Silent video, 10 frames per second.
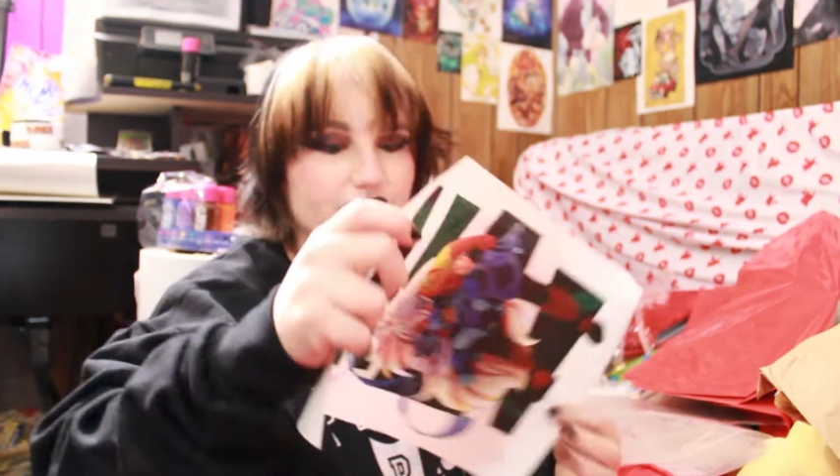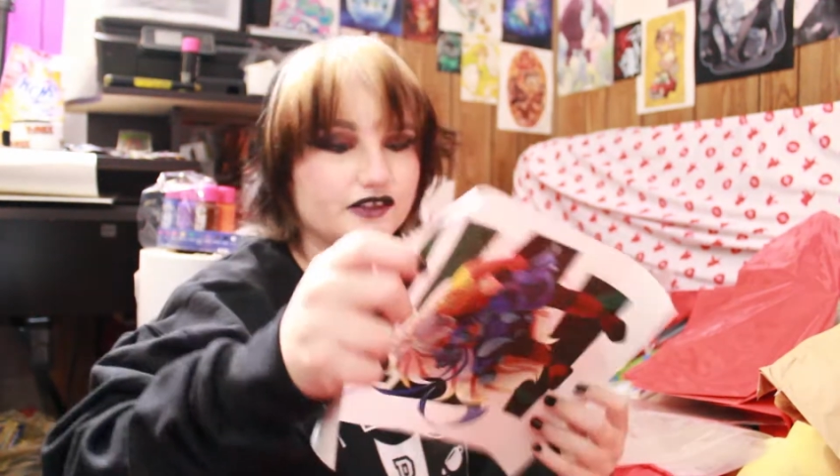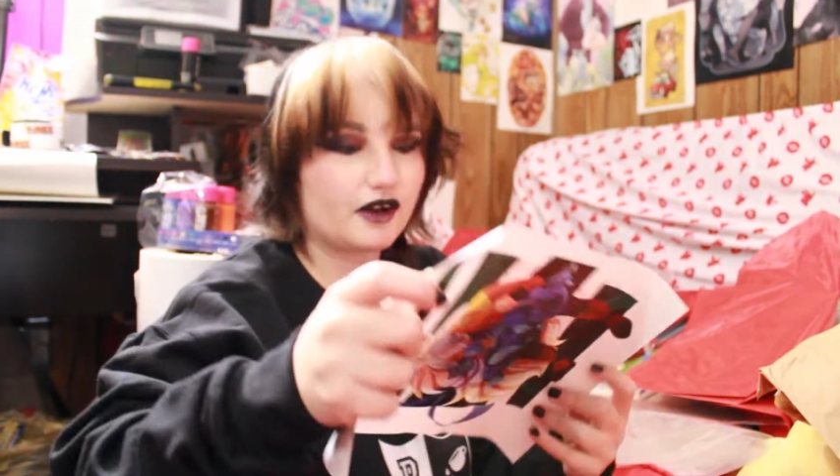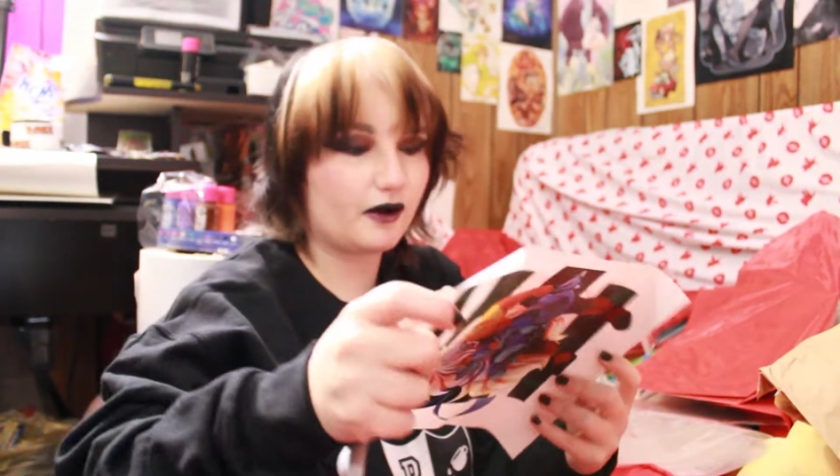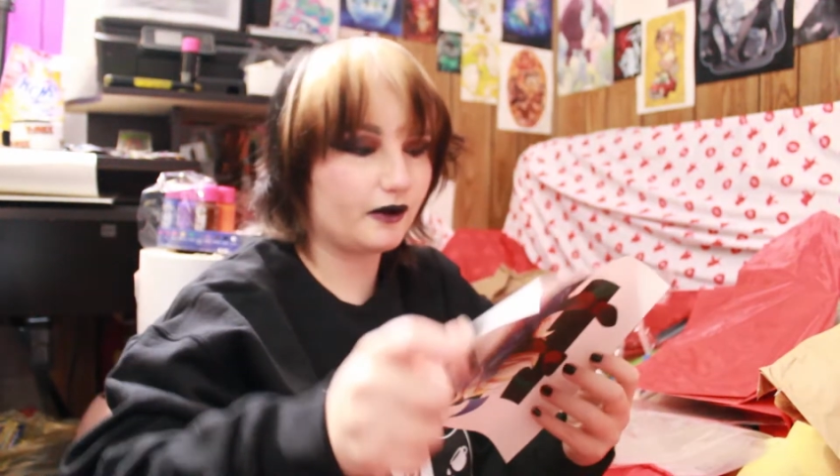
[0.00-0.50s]

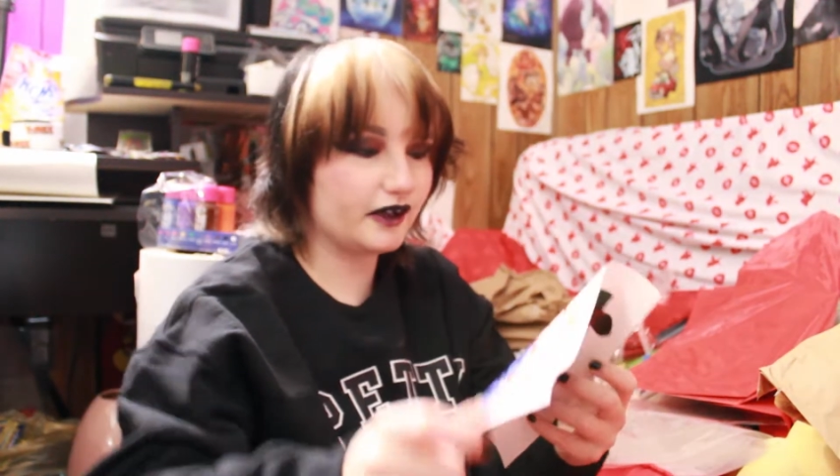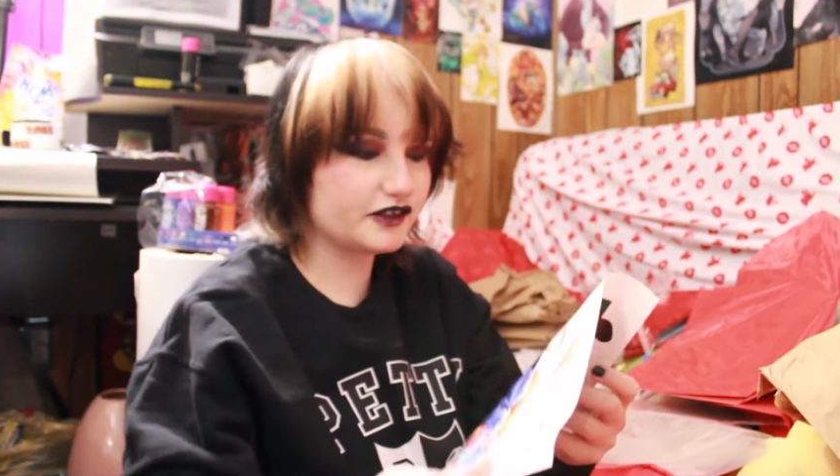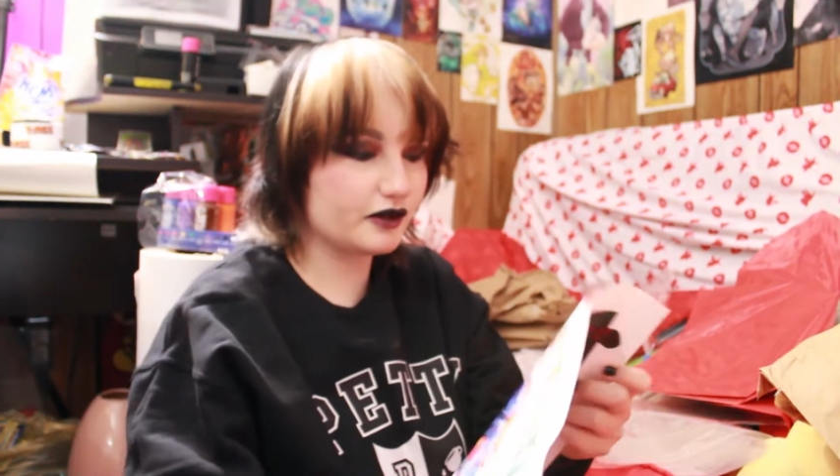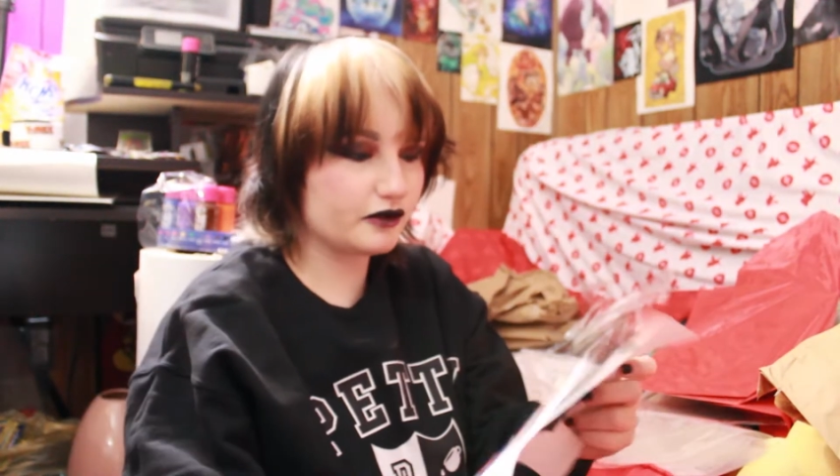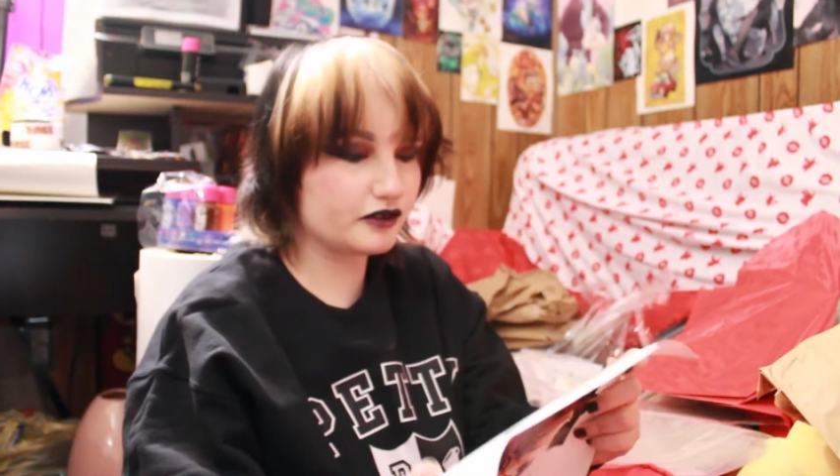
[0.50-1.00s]
So let's
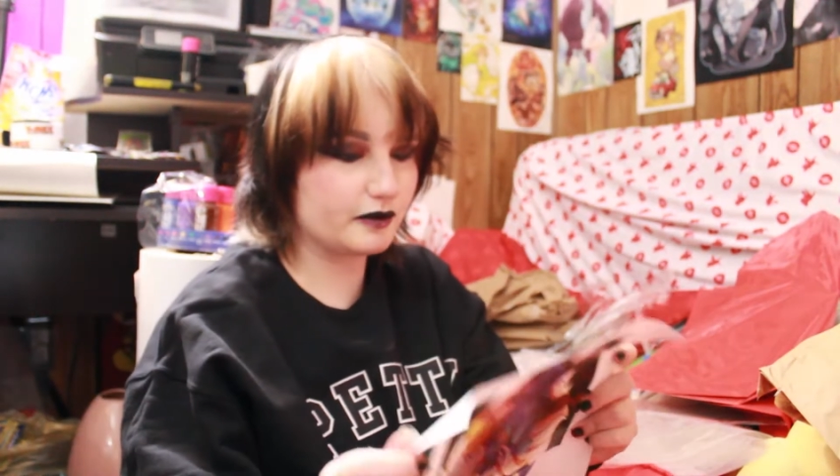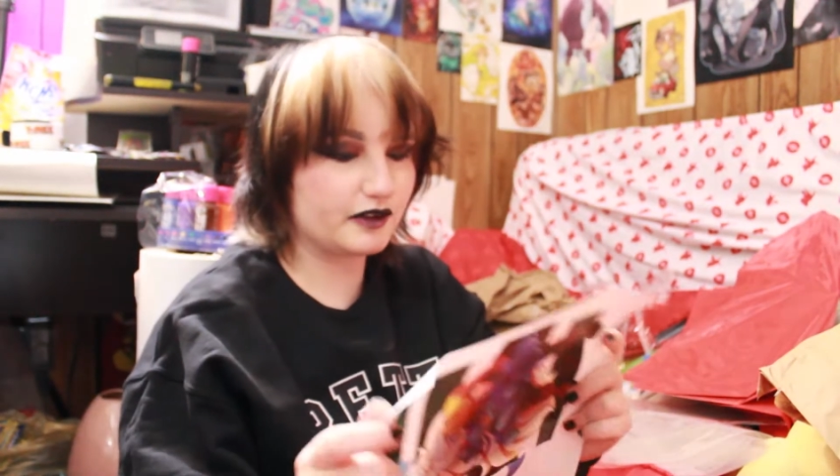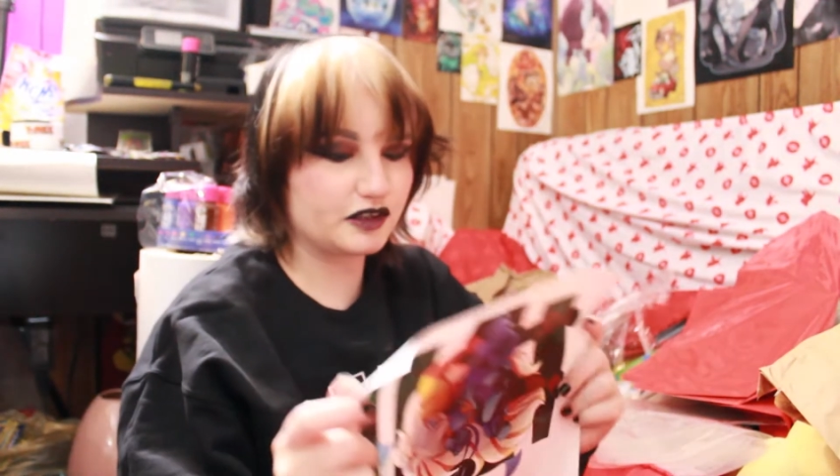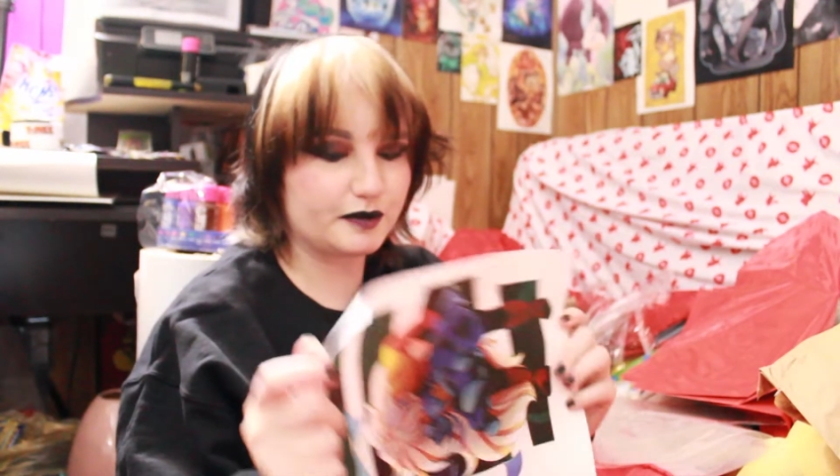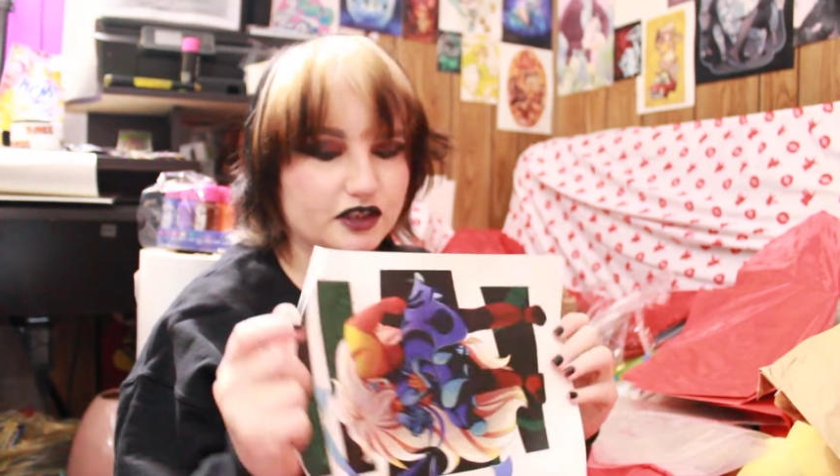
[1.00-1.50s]
go through some of
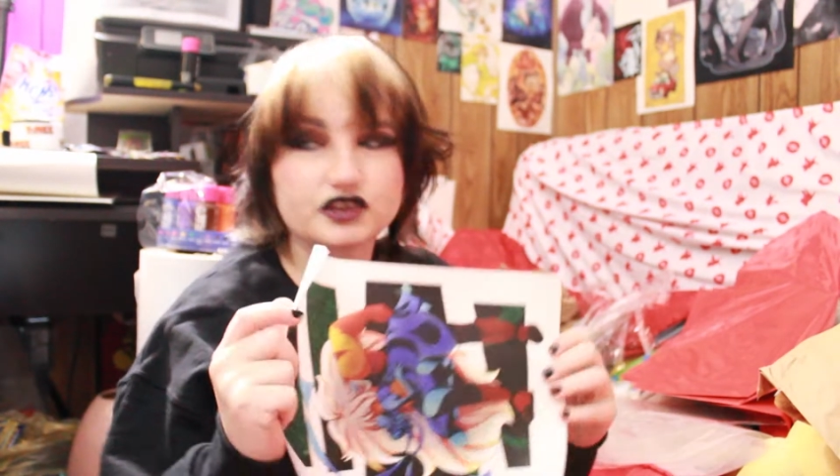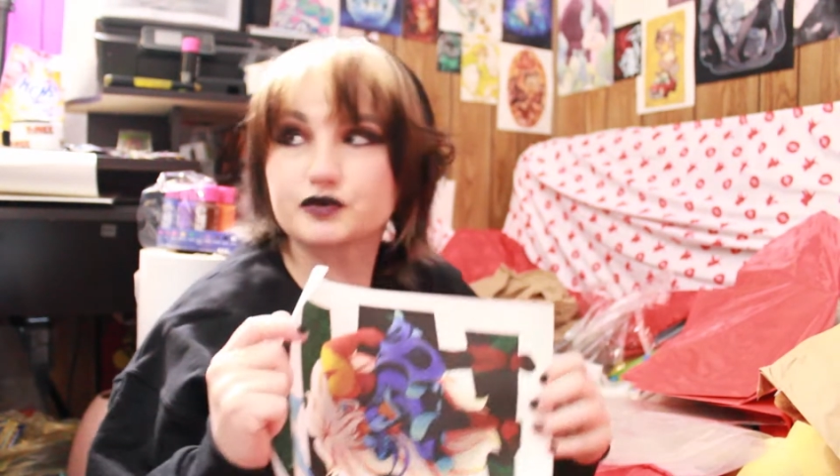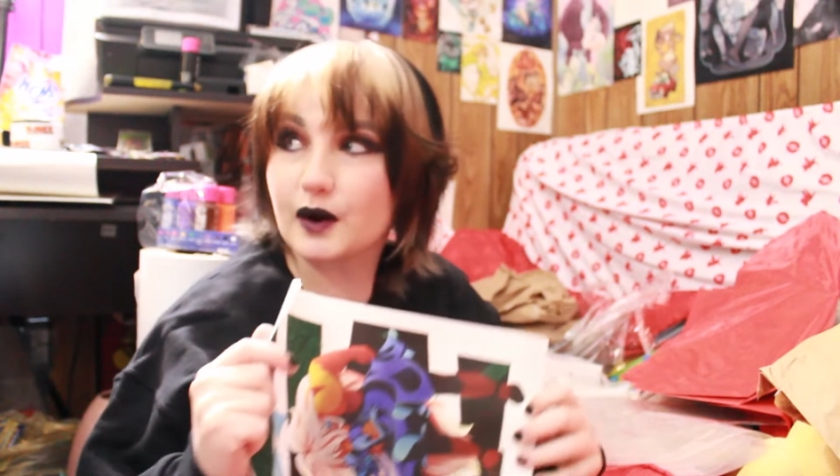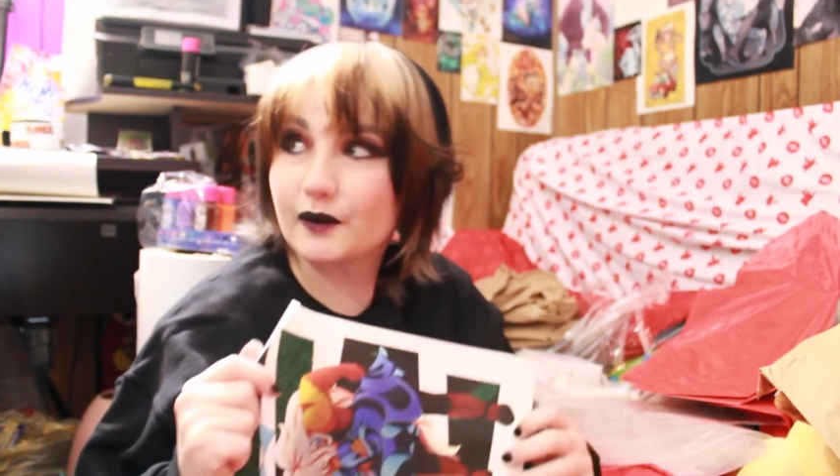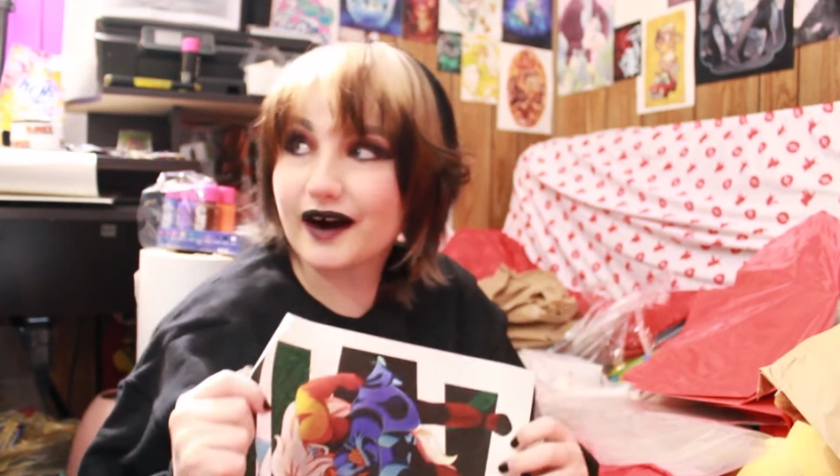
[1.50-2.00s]
these pictures
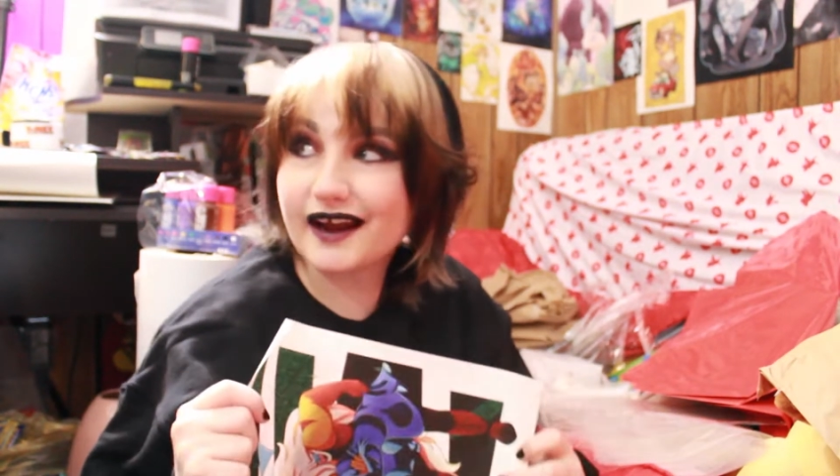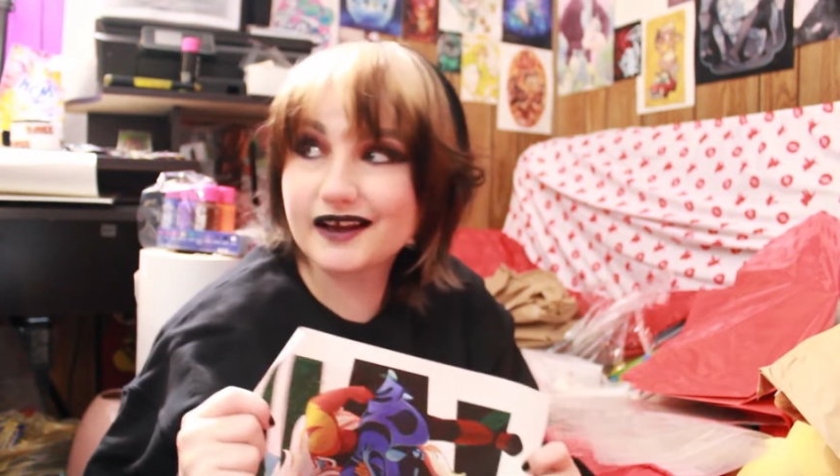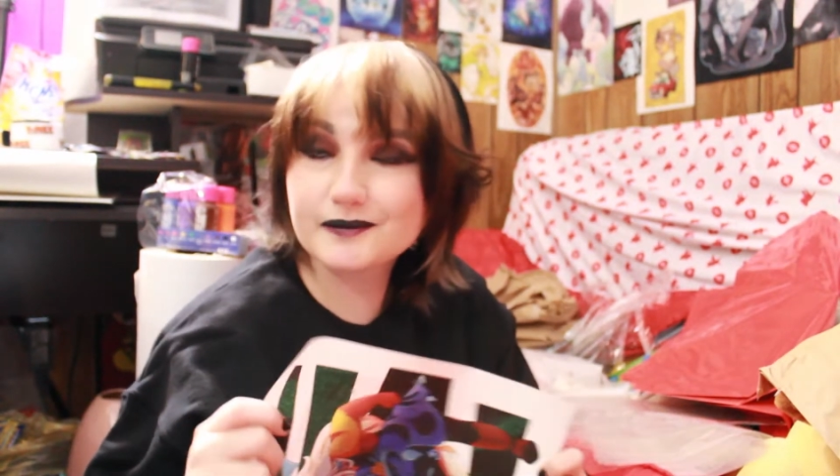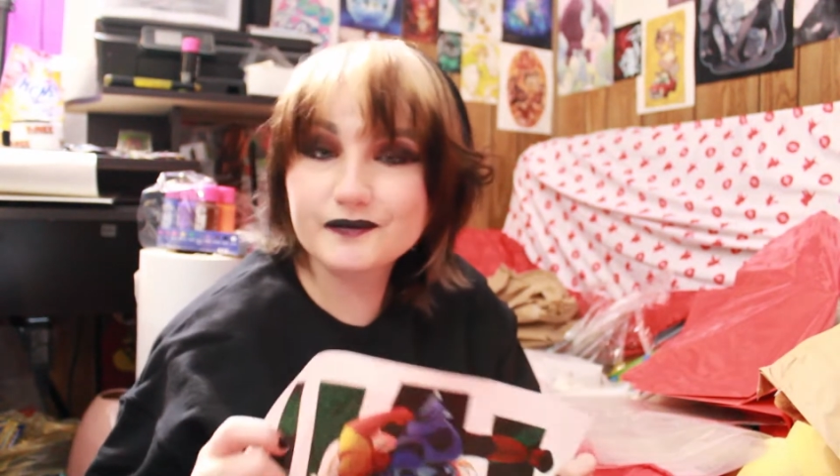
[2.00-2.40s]
while we're at it.